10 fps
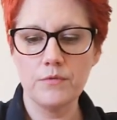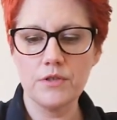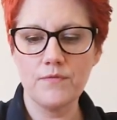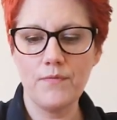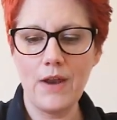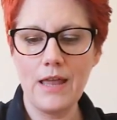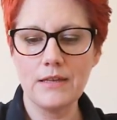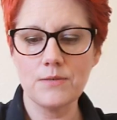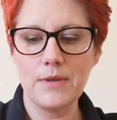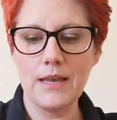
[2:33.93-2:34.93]
And just
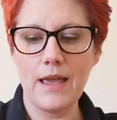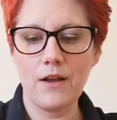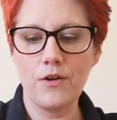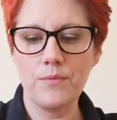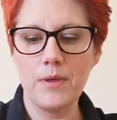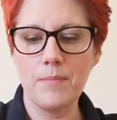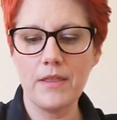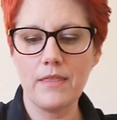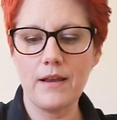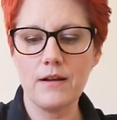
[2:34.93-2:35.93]
flatten his wee neck out a wee
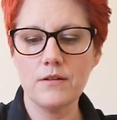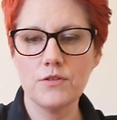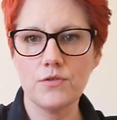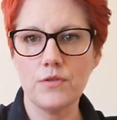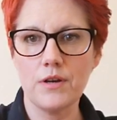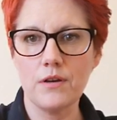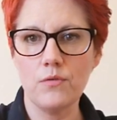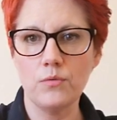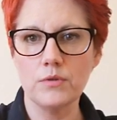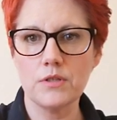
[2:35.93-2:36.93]
bit there so that it
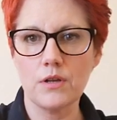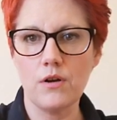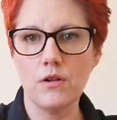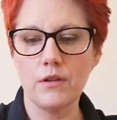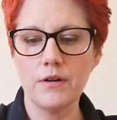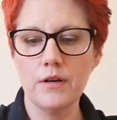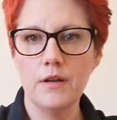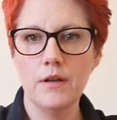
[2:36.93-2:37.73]
holds the collar.